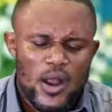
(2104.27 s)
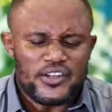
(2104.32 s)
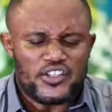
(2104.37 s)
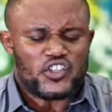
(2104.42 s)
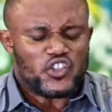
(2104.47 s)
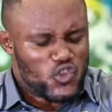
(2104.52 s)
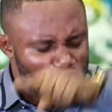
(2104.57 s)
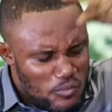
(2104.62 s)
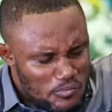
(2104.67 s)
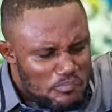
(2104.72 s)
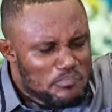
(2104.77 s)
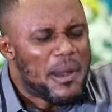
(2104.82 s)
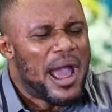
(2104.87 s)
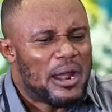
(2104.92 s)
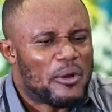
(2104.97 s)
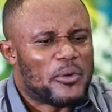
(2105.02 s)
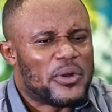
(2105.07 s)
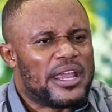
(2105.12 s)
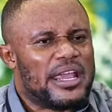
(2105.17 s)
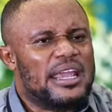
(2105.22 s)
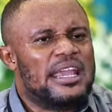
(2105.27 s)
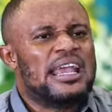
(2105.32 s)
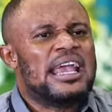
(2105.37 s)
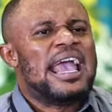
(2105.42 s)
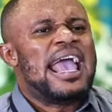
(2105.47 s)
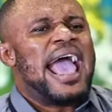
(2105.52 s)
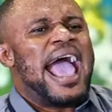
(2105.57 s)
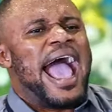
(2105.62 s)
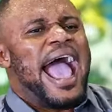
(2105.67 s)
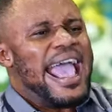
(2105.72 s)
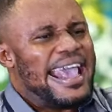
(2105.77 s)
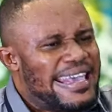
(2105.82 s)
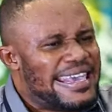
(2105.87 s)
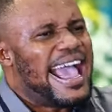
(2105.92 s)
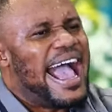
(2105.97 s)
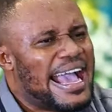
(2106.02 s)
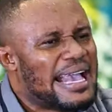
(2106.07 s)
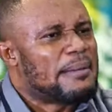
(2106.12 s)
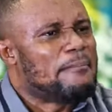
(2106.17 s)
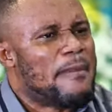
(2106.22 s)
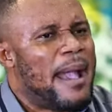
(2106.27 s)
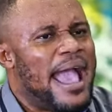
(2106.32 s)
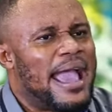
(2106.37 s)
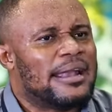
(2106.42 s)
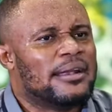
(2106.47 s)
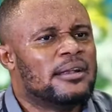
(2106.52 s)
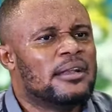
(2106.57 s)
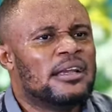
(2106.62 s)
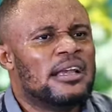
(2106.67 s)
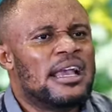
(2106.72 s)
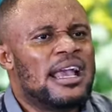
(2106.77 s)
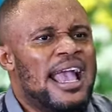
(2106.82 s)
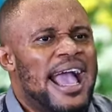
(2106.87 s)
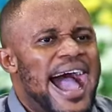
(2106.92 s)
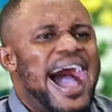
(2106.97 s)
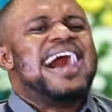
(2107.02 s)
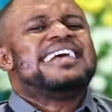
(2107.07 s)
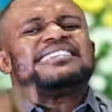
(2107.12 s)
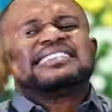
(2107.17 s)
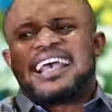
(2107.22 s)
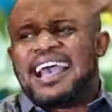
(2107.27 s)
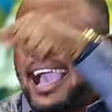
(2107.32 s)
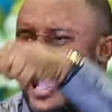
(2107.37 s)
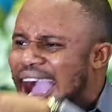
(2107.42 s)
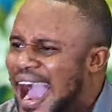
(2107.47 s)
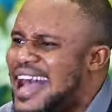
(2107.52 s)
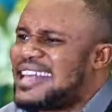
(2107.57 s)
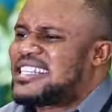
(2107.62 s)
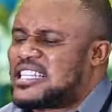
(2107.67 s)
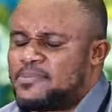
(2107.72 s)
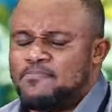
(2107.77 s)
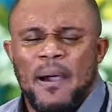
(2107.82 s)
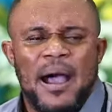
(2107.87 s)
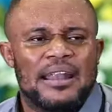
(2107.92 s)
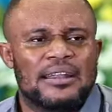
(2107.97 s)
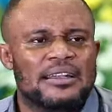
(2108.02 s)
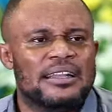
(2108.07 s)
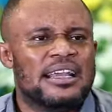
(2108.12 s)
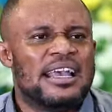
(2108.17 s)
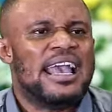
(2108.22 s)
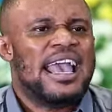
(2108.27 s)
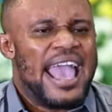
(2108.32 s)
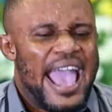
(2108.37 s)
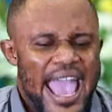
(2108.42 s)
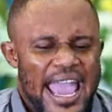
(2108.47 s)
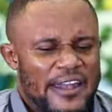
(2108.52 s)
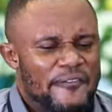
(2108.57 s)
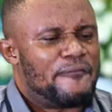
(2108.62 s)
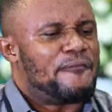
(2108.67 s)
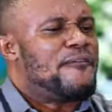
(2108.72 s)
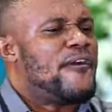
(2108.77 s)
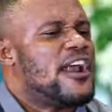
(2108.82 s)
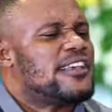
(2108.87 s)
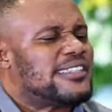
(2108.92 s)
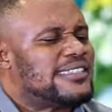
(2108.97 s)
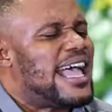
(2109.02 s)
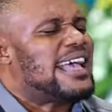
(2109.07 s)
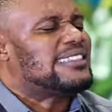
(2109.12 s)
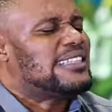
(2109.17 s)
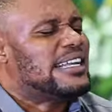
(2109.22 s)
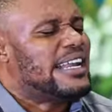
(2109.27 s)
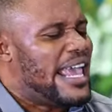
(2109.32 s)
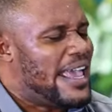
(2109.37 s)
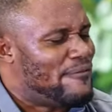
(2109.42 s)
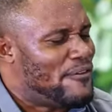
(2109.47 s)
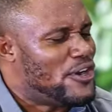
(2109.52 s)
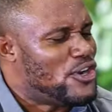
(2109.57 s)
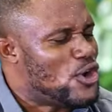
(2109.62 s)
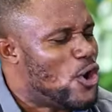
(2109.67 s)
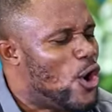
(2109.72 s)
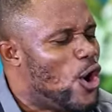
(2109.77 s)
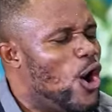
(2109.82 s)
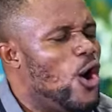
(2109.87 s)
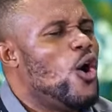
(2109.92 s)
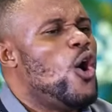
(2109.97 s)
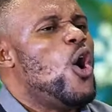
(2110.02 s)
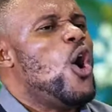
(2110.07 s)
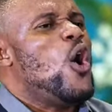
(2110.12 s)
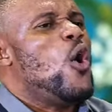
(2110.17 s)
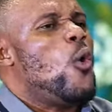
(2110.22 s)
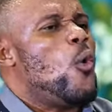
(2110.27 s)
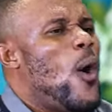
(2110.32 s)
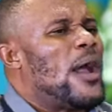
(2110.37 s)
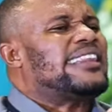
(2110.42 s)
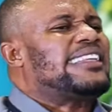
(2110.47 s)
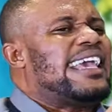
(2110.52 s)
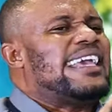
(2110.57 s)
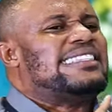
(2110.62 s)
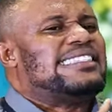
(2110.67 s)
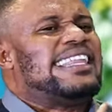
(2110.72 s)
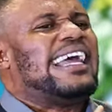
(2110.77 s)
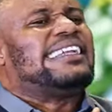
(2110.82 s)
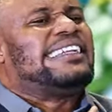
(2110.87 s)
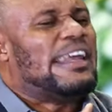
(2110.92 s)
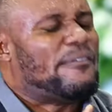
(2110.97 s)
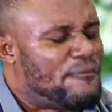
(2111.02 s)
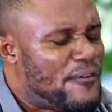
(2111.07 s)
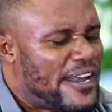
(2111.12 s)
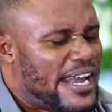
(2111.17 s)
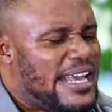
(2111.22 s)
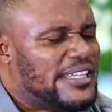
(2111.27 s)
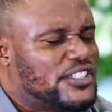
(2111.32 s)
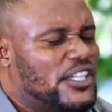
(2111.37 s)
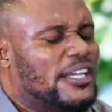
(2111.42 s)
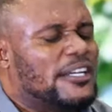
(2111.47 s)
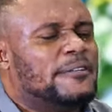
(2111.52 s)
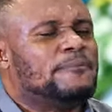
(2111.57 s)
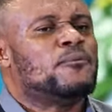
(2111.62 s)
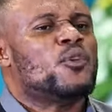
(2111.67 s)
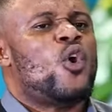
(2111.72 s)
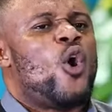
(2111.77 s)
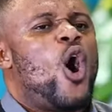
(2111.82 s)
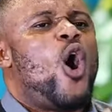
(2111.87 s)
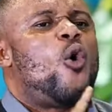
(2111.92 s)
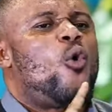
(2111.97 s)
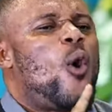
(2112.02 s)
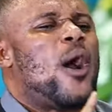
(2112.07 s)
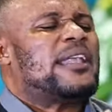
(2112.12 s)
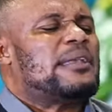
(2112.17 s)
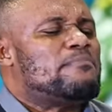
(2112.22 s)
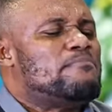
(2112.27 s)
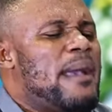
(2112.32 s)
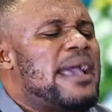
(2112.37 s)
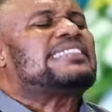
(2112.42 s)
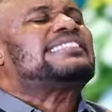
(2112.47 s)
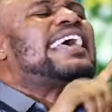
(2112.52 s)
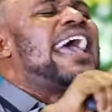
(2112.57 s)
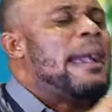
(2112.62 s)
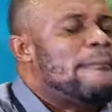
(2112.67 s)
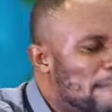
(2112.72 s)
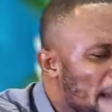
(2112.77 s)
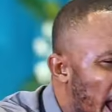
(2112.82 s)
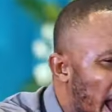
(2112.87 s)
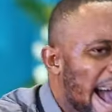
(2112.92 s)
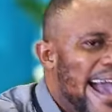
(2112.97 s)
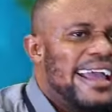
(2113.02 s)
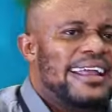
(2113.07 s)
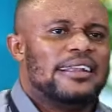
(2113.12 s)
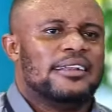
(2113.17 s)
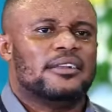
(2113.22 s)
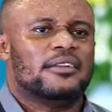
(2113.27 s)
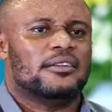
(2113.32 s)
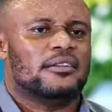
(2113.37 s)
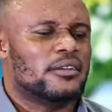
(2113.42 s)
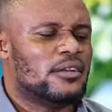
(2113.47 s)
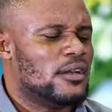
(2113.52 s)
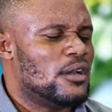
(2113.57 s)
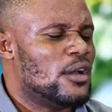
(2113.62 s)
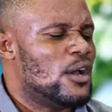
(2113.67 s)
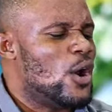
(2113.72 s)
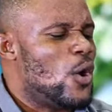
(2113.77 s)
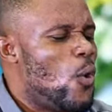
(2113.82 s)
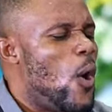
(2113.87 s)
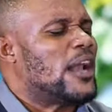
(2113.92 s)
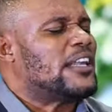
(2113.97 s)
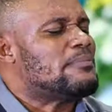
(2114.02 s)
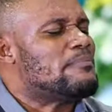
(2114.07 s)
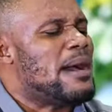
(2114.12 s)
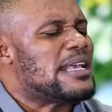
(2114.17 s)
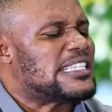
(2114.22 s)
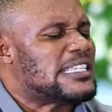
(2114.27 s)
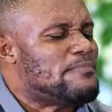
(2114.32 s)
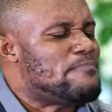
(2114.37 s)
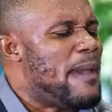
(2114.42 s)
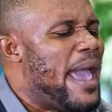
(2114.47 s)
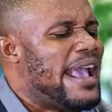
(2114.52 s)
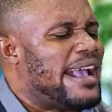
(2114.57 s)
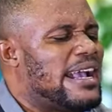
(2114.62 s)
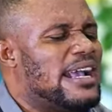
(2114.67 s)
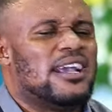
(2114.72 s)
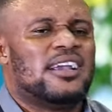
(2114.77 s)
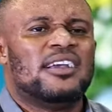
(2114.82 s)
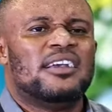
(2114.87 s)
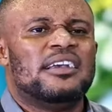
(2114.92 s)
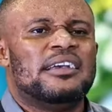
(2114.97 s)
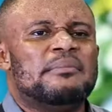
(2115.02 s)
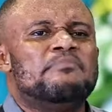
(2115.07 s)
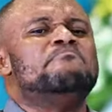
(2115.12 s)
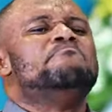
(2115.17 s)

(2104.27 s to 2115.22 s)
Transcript: wants to marry a young man as a husband and first doesn't even know what is the definition or what makes a man, what must make